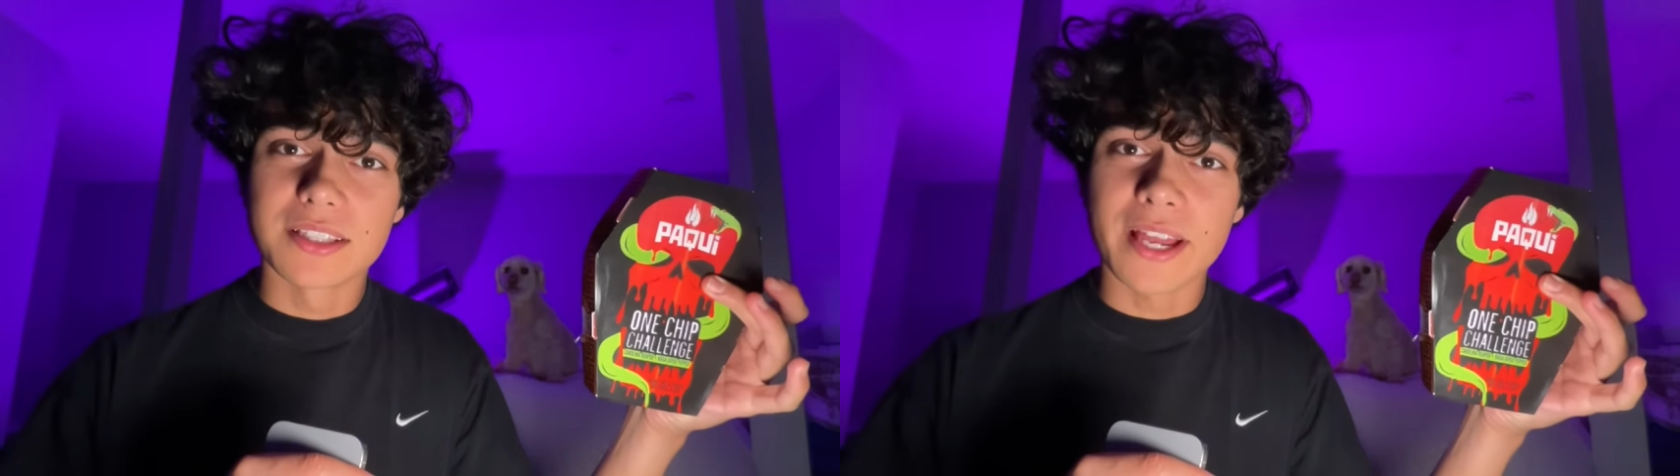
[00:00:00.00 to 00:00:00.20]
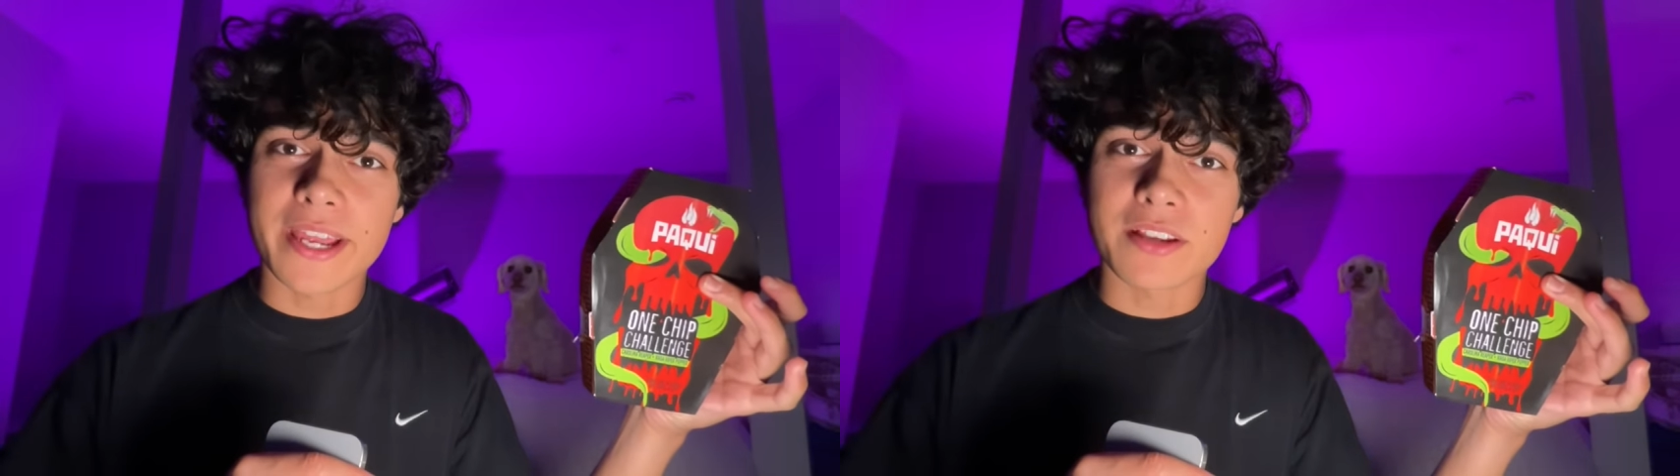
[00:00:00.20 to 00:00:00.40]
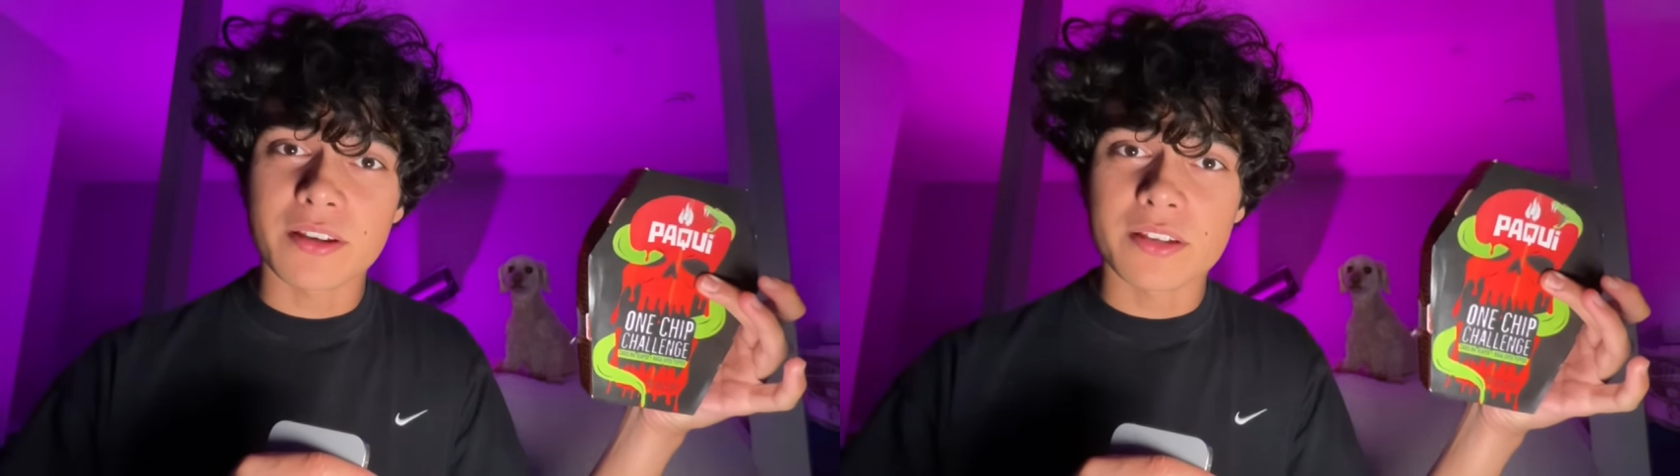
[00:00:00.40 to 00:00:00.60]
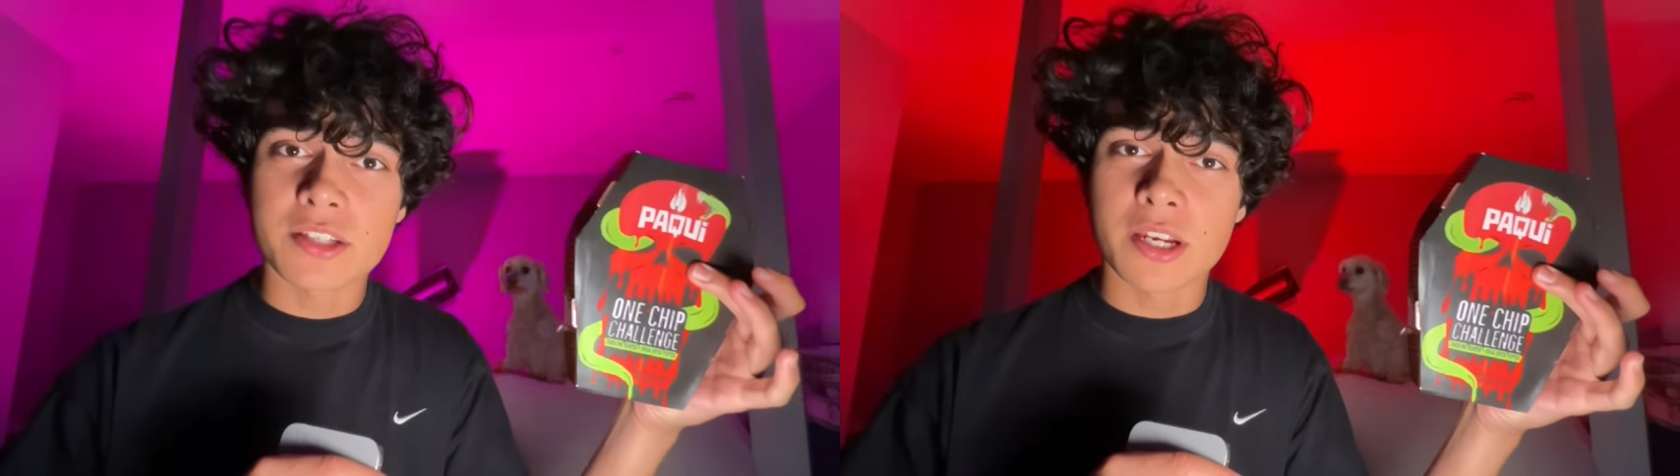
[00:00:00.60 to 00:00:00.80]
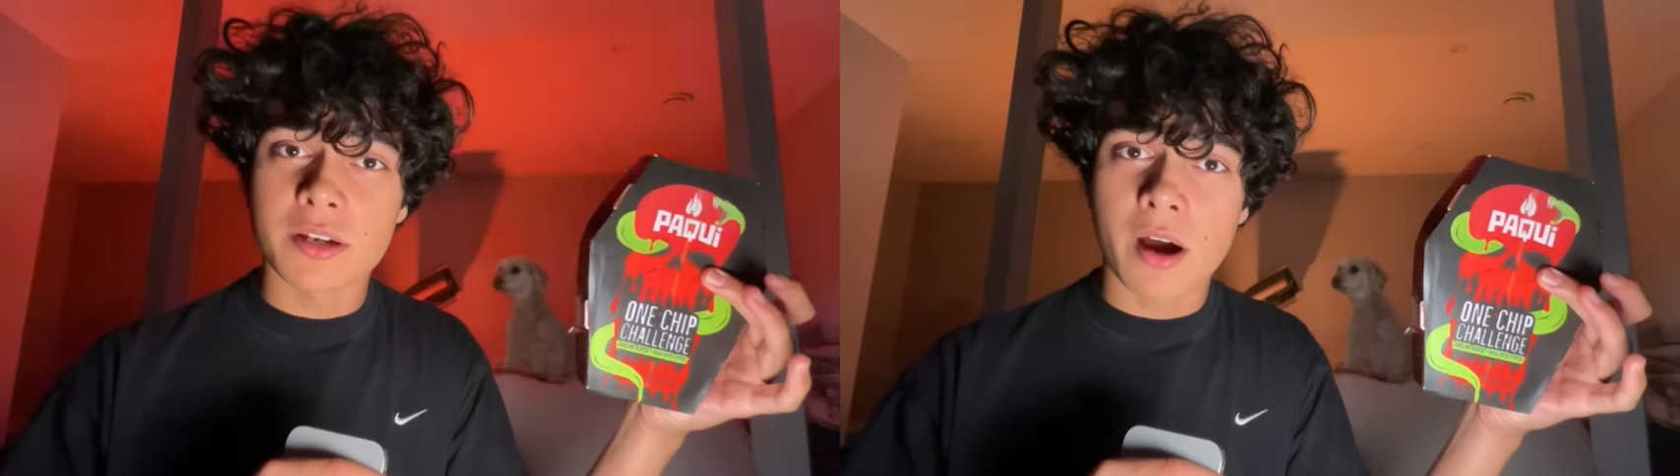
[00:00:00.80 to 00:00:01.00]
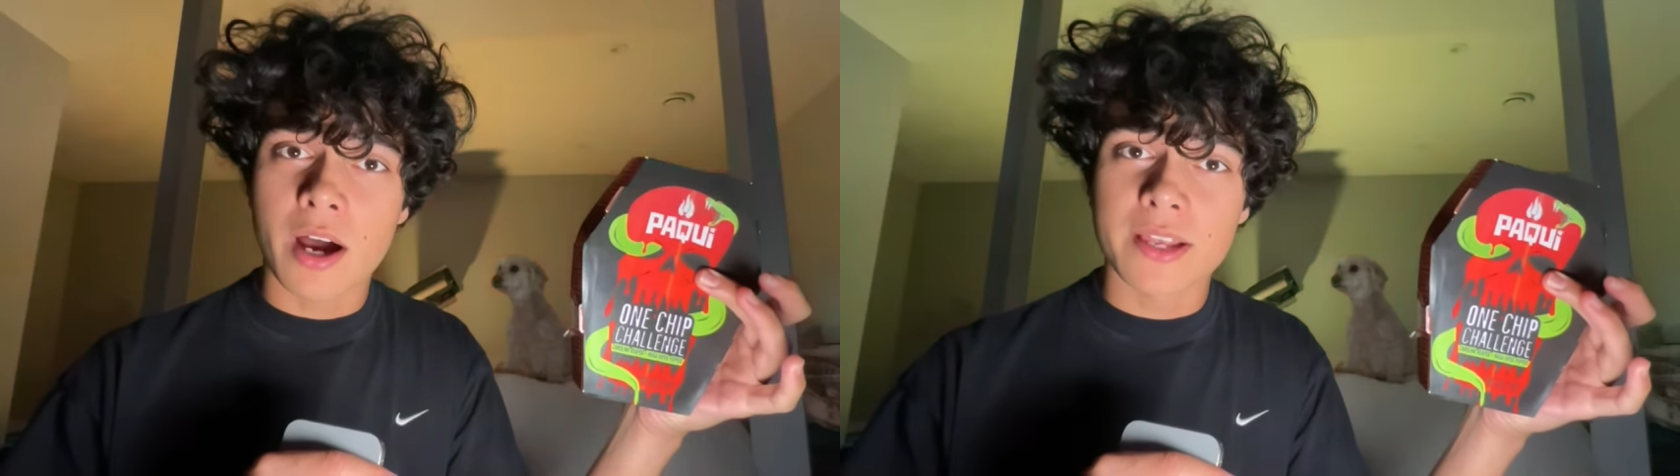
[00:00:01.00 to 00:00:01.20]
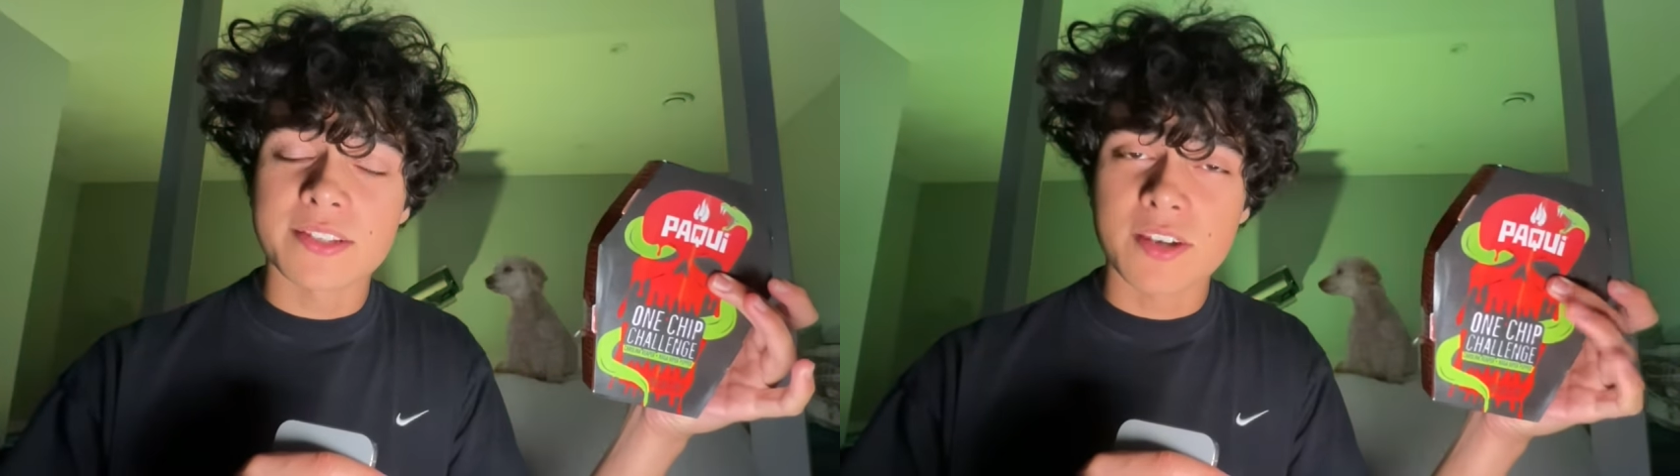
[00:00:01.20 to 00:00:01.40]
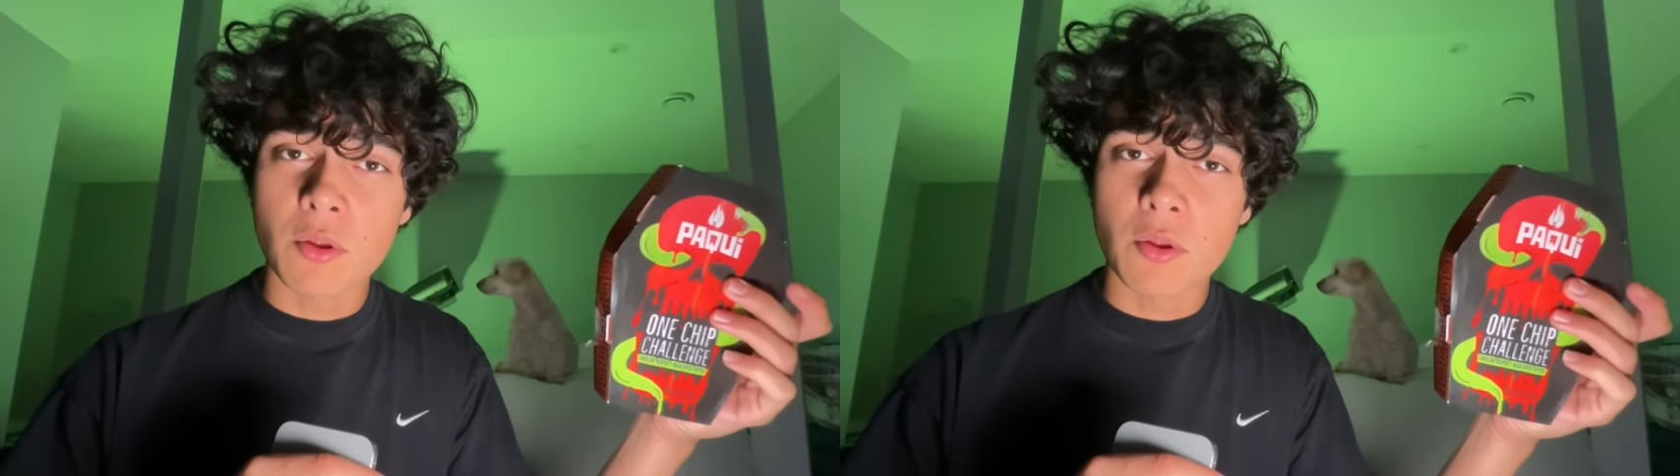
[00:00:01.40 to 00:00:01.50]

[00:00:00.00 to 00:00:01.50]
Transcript: is no